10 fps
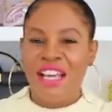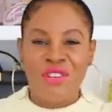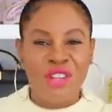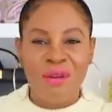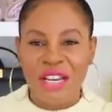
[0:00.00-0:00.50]

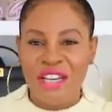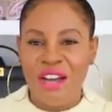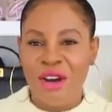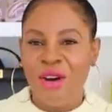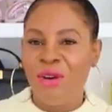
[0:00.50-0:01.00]
Even though I
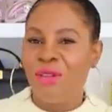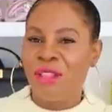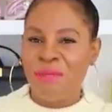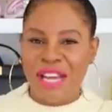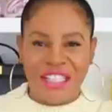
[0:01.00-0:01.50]

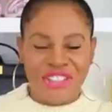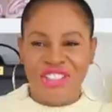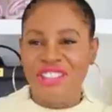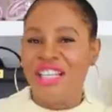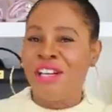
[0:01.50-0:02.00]
know the
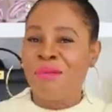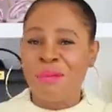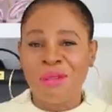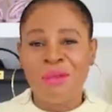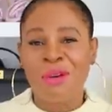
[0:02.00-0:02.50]
managers and I know
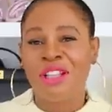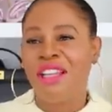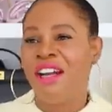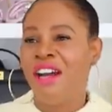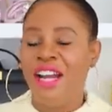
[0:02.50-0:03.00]
people who
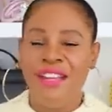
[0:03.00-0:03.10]
work there,